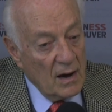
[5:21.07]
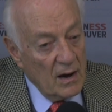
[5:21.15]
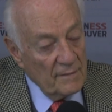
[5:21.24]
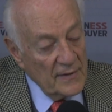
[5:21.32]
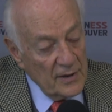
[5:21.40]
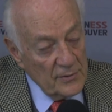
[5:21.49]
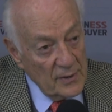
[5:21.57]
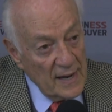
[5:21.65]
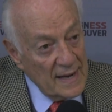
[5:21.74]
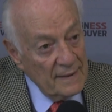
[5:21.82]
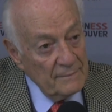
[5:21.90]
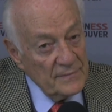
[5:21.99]
On the other
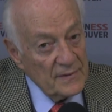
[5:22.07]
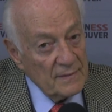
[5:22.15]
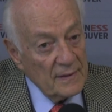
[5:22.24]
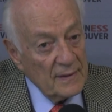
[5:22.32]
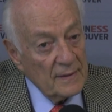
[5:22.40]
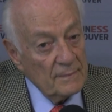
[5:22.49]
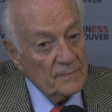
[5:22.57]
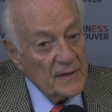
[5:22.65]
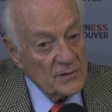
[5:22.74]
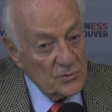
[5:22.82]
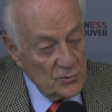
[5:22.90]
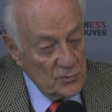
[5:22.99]
hand,
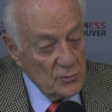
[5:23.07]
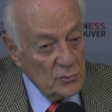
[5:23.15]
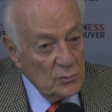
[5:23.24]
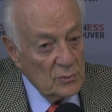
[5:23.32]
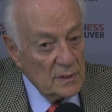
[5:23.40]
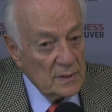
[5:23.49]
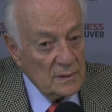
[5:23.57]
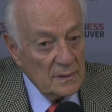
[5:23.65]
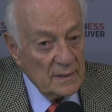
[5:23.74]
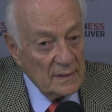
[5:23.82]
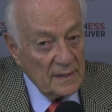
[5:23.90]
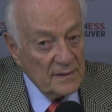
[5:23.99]
it's true,
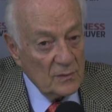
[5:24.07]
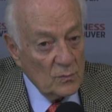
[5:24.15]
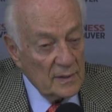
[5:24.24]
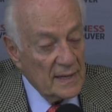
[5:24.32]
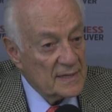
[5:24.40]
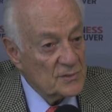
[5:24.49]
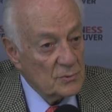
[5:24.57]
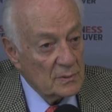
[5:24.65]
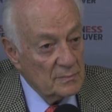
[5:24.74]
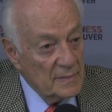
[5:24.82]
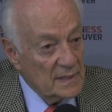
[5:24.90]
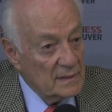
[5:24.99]
and I think one has to
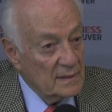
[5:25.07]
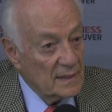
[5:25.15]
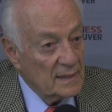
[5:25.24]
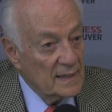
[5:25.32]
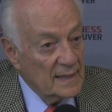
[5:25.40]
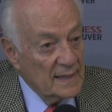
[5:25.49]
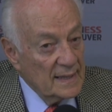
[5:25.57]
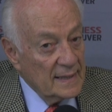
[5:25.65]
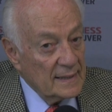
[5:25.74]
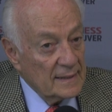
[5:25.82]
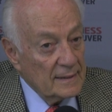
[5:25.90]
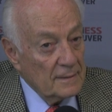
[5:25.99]
admit that
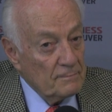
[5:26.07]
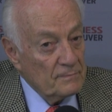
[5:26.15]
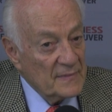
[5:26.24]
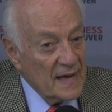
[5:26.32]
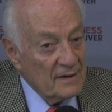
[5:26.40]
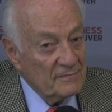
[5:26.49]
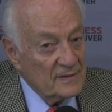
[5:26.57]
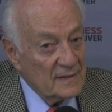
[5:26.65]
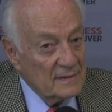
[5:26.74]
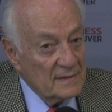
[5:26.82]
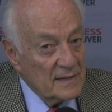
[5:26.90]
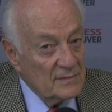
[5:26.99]

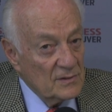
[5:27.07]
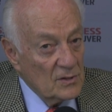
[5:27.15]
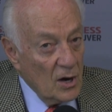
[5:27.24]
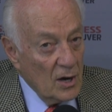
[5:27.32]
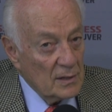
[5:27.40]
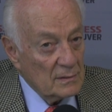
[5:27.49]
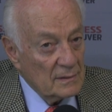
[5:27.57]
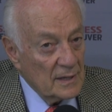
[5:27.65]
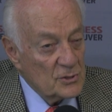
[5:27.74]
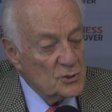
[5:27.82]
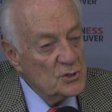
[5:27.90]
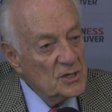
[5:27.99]
NAFTA did not
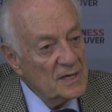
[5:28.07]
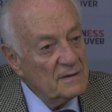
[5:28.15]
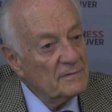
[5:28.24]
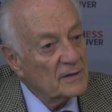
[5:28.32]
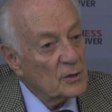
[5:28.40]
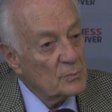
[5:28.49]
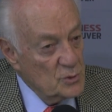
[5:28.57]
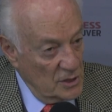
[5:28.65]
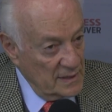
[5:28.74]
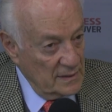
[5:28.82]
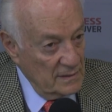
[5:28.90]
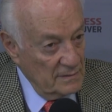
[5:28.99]
achieve an
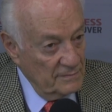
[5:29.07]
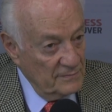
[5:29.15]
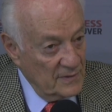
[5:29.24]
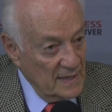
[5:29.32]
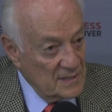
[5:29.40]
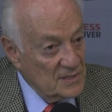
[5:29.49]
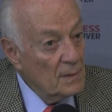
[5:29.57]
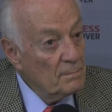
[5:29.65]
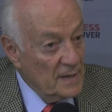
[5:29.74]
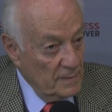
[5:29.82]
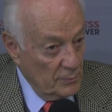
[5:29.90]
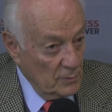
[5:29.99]
objective that some
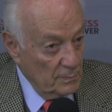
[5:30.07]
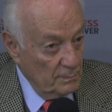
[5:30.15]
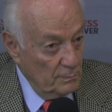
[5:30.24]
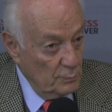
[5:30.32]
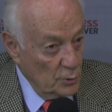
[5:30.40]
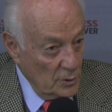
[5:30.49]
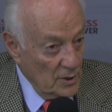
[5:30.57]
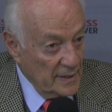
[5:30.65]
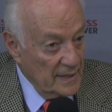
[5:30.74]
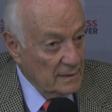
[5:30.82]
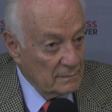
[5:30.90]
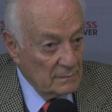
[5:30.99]
people put on
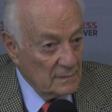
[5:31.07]
it,